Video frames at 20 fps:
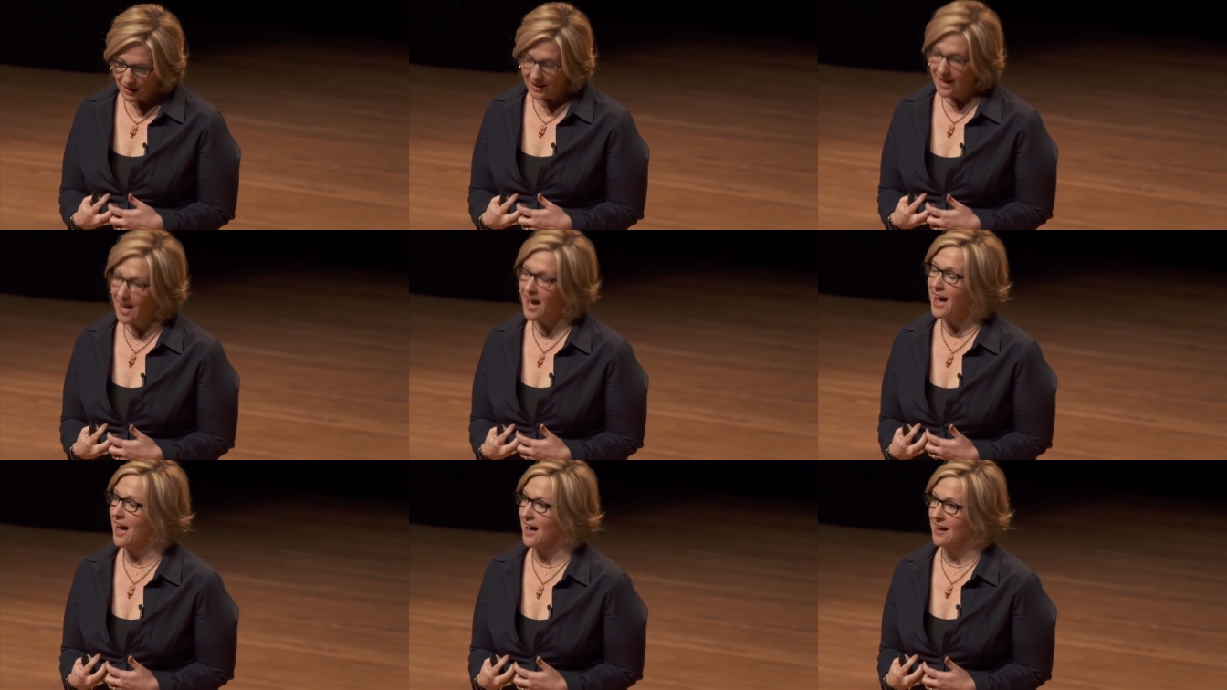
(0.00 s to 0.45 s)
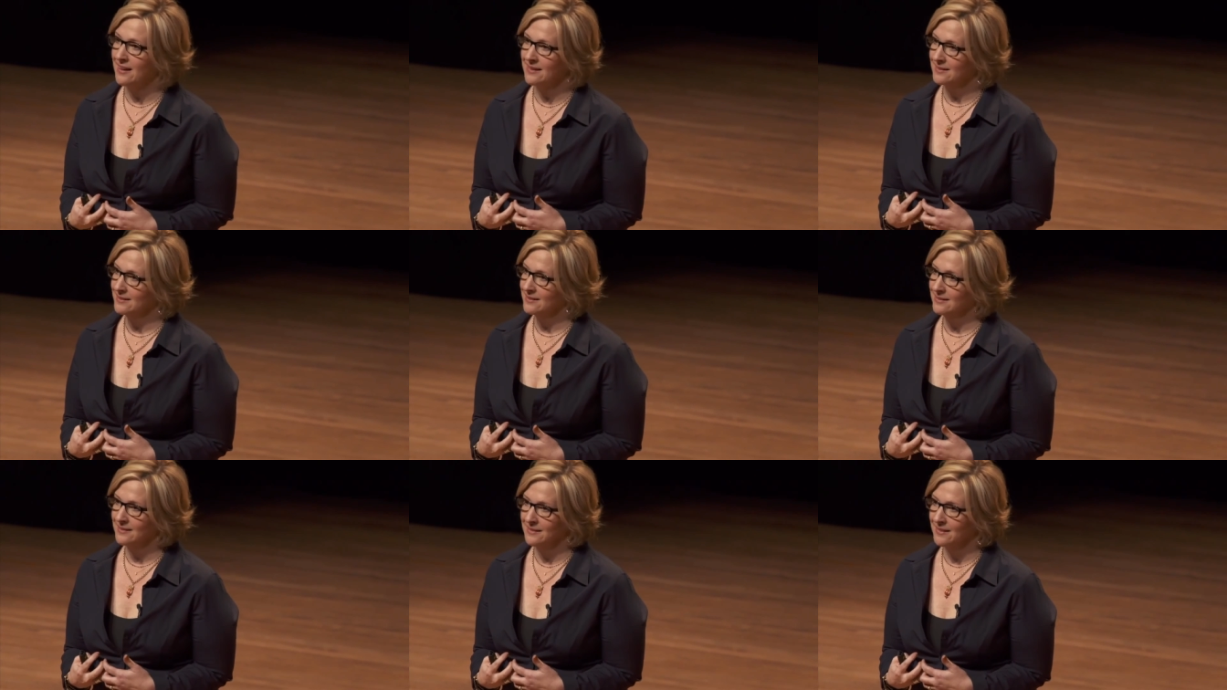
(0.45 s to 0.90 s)
Yeah,
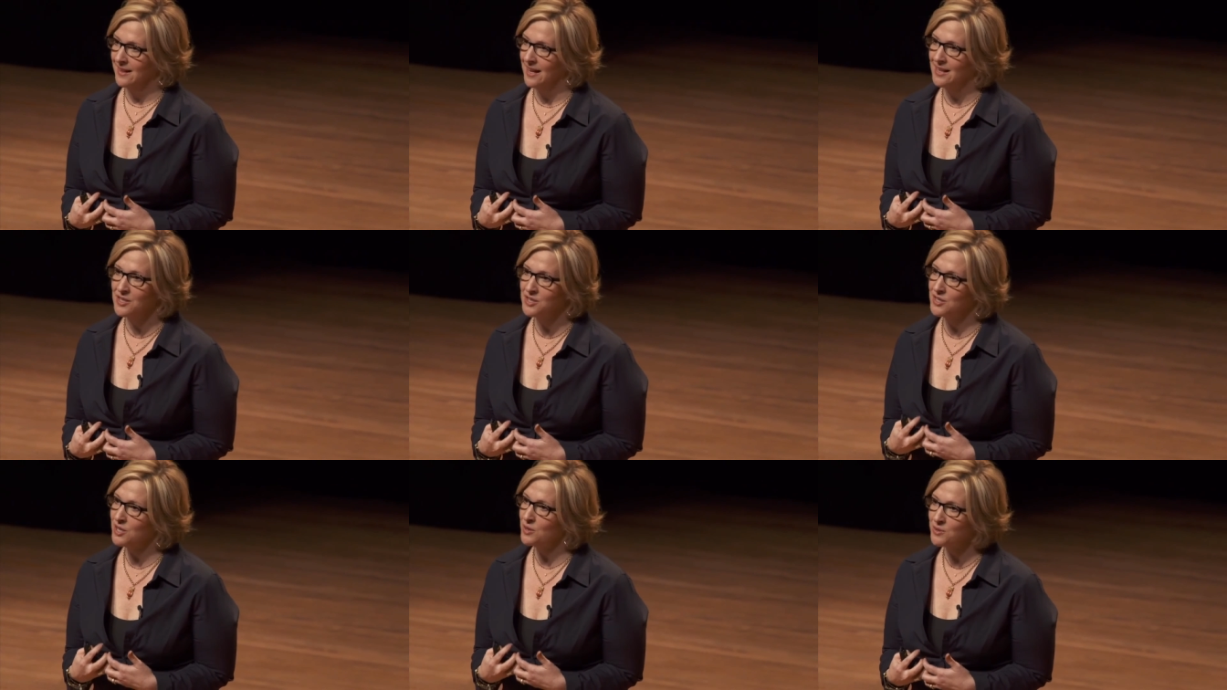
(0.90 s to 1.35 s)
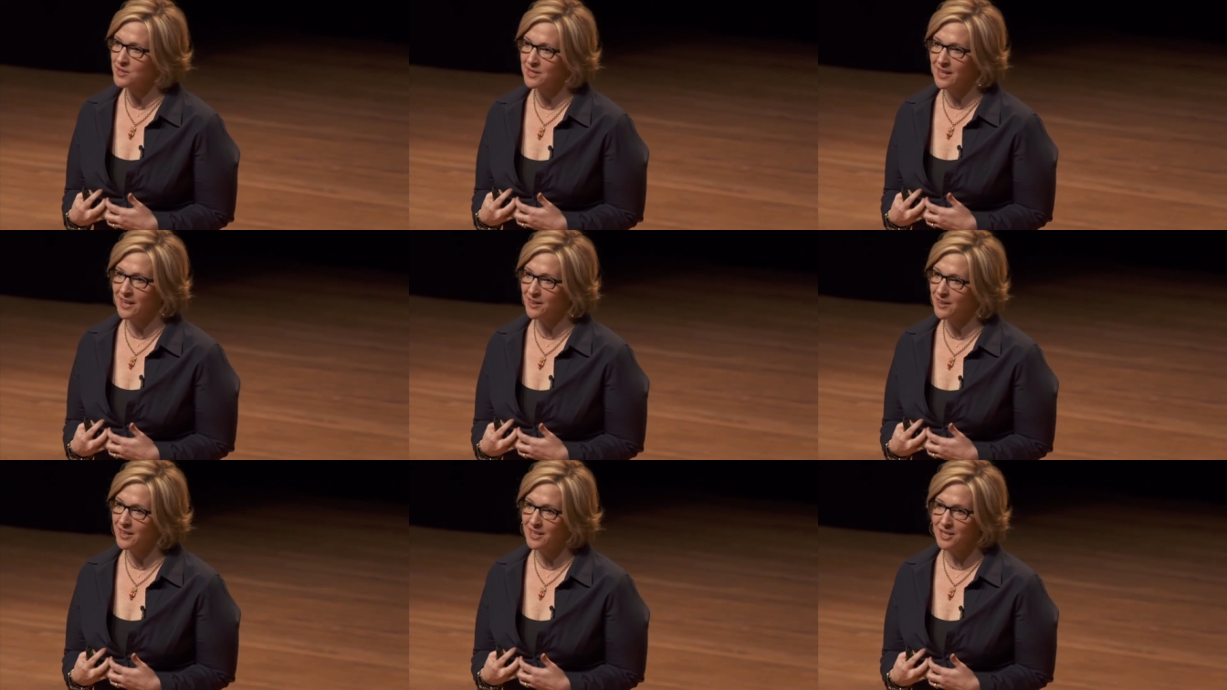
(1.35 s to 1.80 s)
it's so
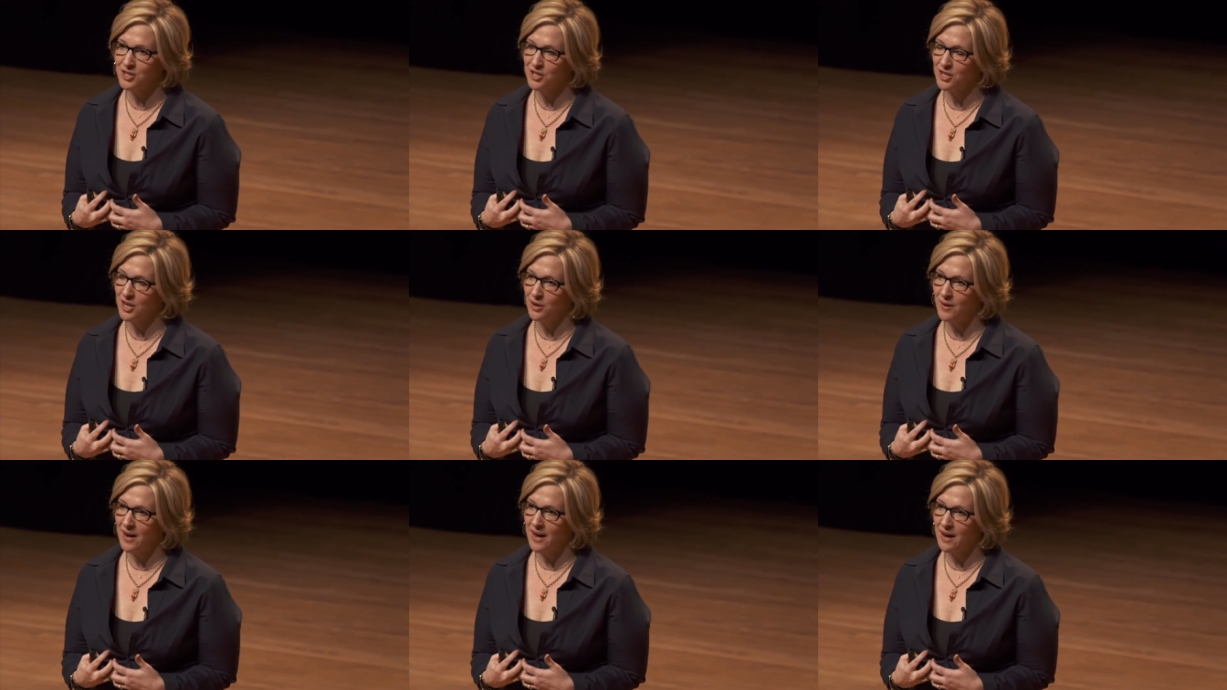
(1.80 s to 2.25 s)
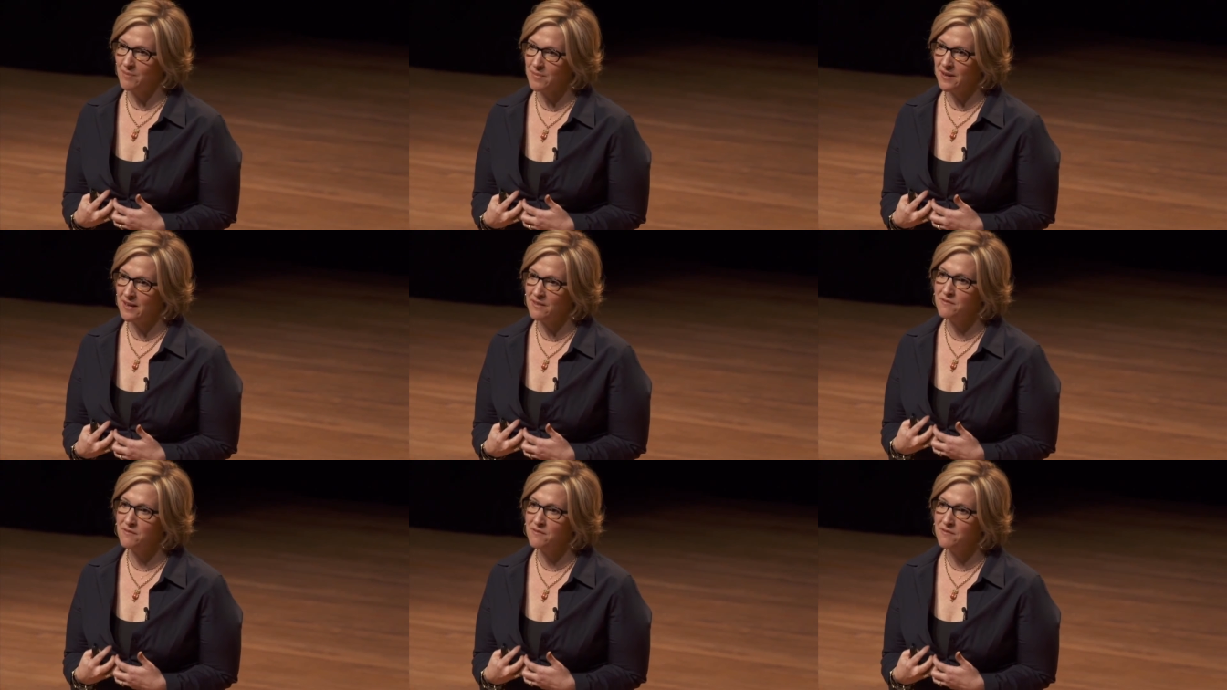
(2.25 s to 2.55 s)
scary to show up.